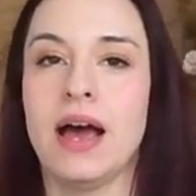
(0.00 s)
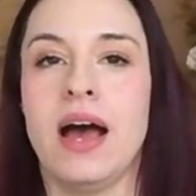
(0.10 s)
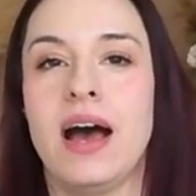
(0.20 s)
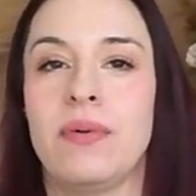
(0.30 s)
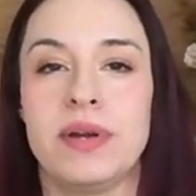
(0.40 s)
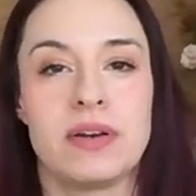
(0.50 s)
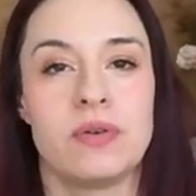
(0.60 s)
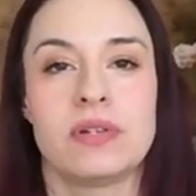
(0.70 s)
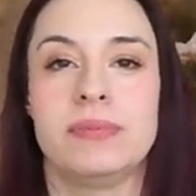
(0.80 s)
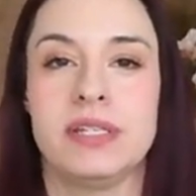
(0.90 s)
Uh, we are
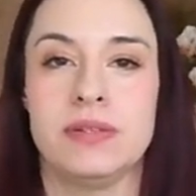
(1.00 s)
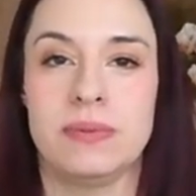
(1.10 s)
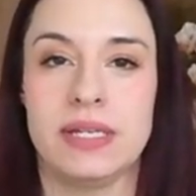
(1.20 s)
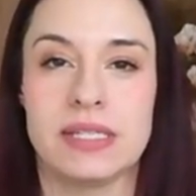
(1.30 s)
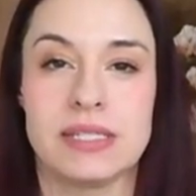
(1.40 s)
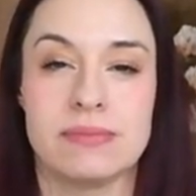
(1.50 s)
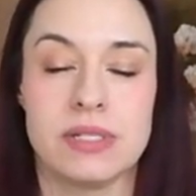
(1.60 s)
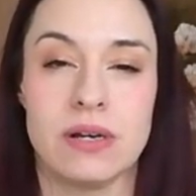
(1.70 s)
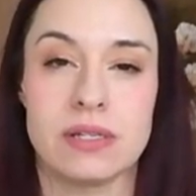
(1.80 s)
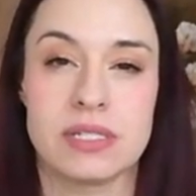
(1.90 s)
going to be doing some
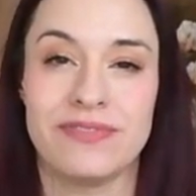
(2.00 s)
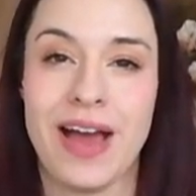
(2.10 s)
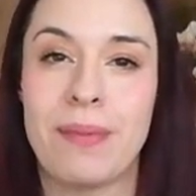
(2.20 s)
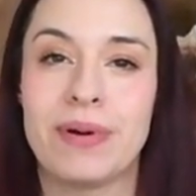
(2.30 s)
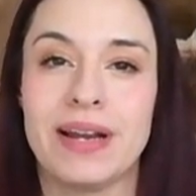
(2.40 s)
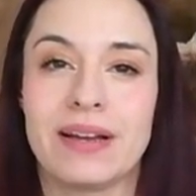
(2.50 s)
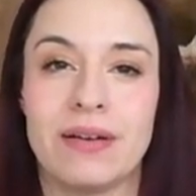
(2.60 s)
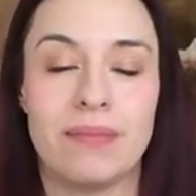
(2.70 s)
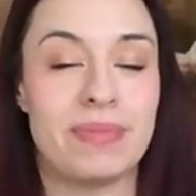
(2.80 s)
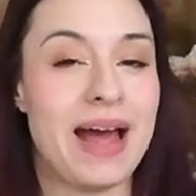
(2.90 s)
tossed fabric,
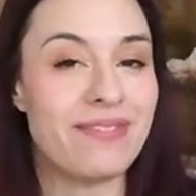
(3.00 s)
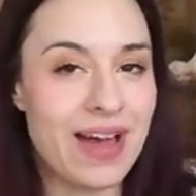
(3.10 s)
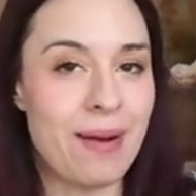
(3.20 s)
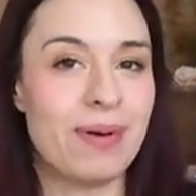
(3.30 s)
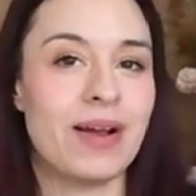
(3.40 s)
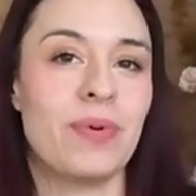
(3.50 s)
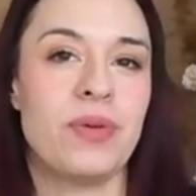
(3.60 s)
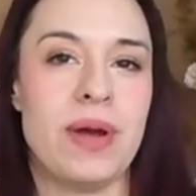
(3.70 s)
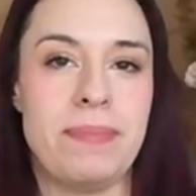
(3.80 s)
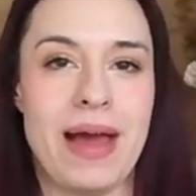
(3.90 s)
black fabric with a
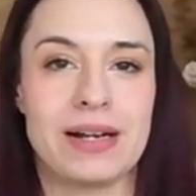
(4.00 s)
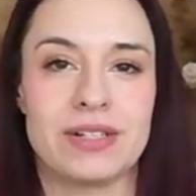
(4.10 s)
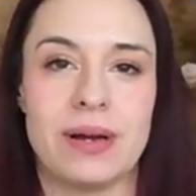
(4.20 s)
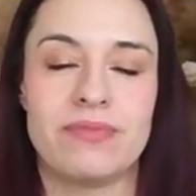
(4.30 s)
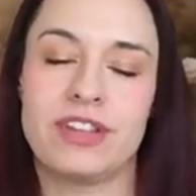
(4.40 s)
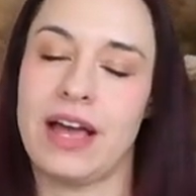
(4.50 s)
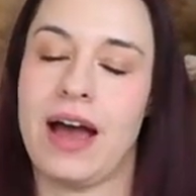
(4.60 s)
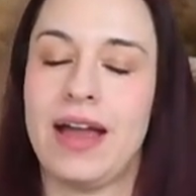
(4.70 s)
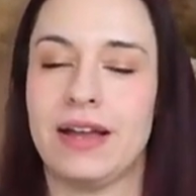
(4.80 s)
white backdrop for that high